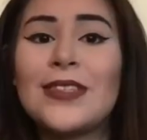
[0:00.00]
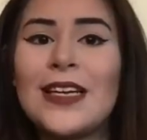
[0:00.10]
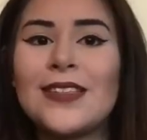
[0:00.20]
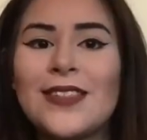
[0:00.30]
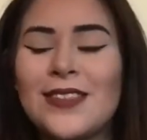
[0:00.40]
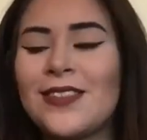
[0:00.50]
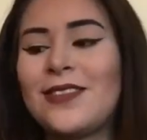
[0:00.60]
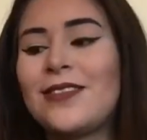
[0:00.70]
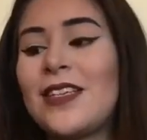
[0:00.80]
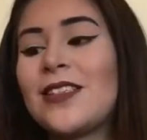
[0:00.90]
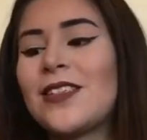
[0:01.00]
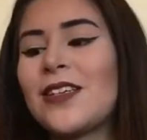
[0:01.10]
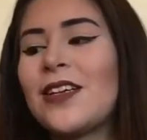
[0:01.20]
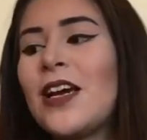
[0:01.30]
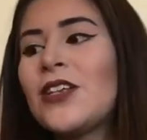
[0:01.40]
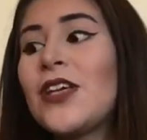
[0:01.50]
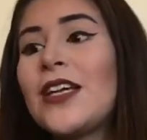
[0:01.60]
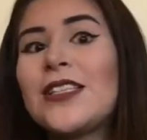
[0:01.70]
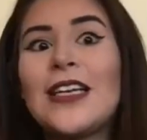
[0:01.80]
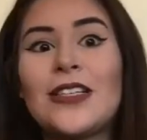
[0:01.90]
that's that's good. So I
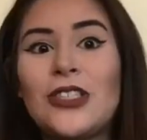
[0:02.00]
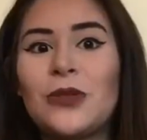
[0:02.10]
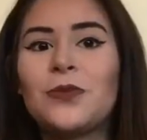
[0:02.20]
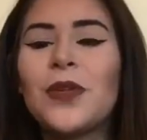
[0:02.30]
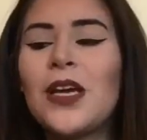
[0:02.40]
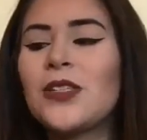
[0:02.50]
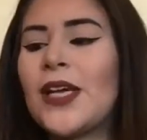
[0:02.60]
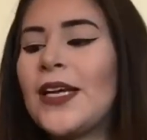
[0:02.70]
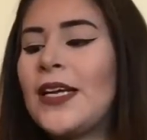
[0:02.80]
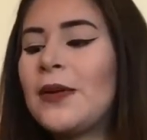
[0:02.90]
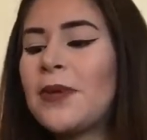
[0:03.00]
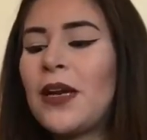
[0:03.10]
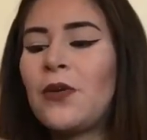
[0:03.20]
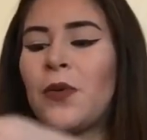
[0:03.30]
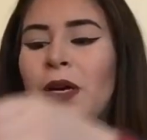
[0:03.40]
have to get two. So I ended up getting